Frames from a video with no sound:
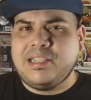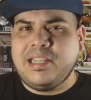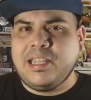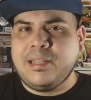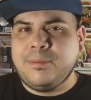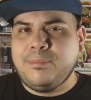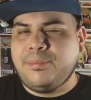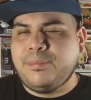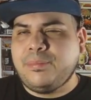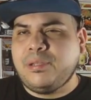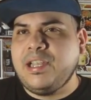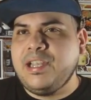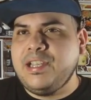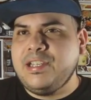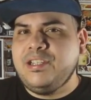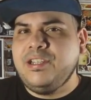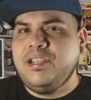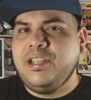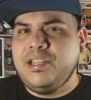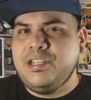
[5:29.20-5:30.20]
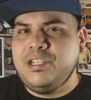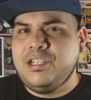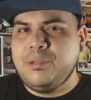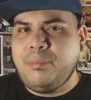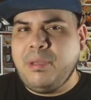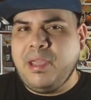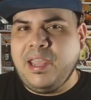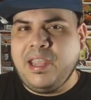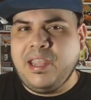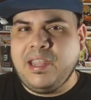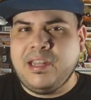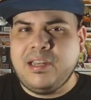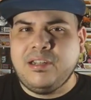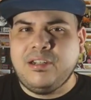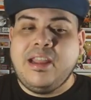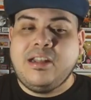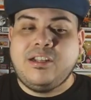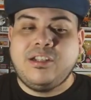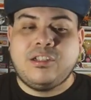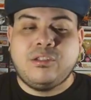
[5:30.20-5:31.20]
taking place in Japan,
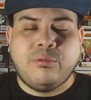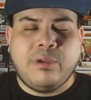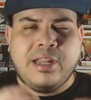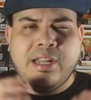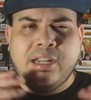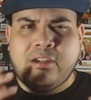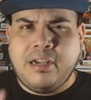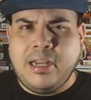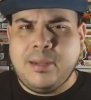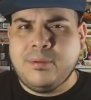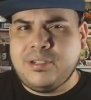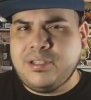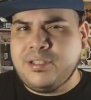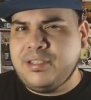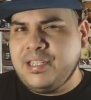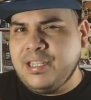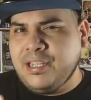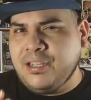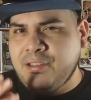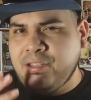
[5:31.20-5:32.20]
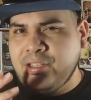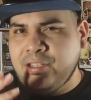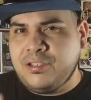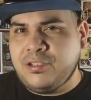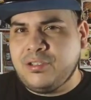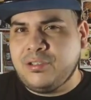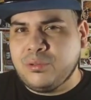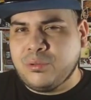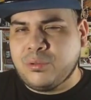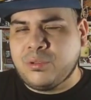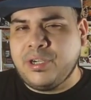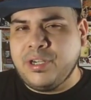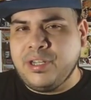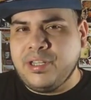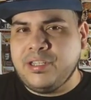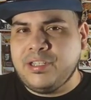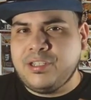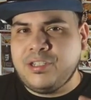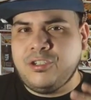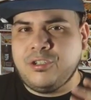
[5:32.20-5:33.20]
and just the way they are able to tell this story,
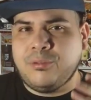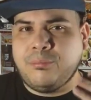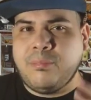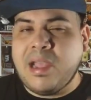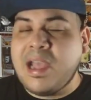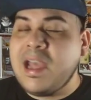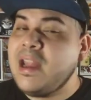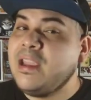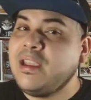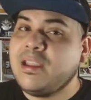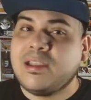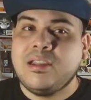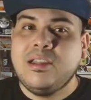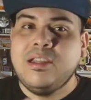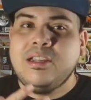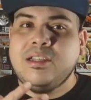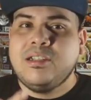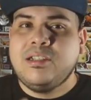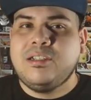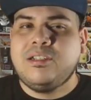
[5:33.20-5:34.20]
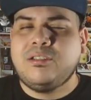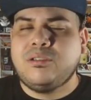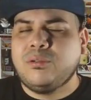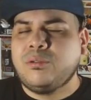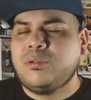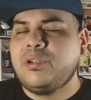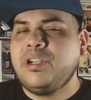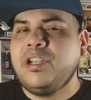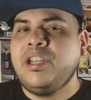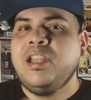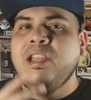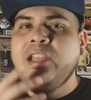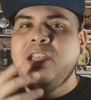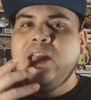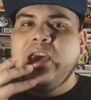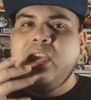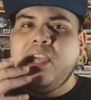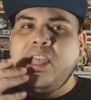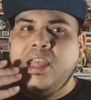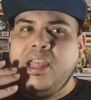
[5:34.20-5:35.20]
this dramatic story,
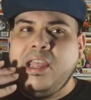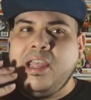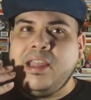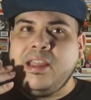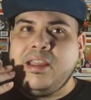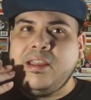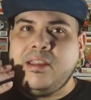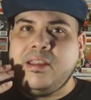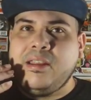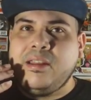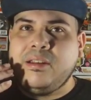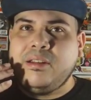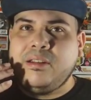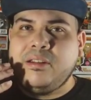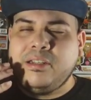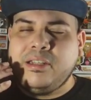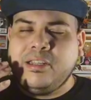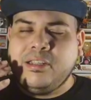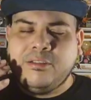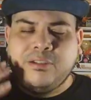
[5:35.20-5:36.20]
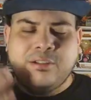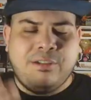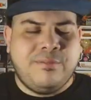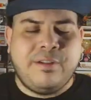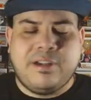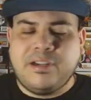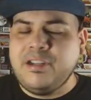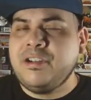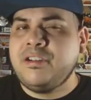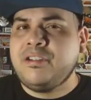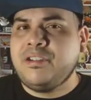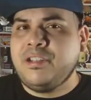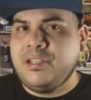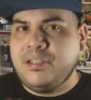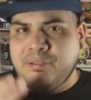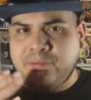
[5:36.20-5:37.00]
and it was very interesting.